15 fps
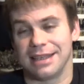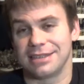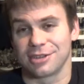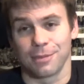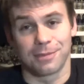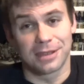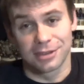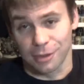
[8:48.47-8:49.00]
these
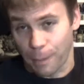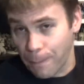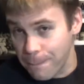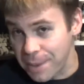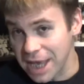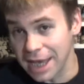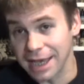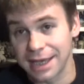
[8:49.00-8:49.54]
are
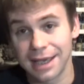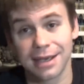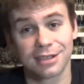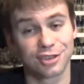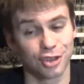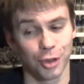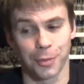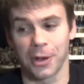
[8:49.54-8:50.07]
big,
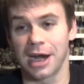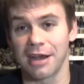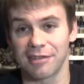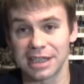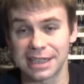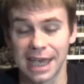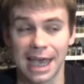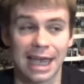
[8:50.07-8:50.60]
super
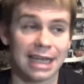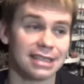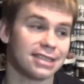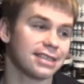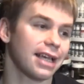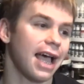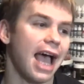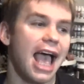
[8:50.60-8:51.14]
heavy
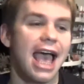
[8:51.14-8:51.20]
tanks.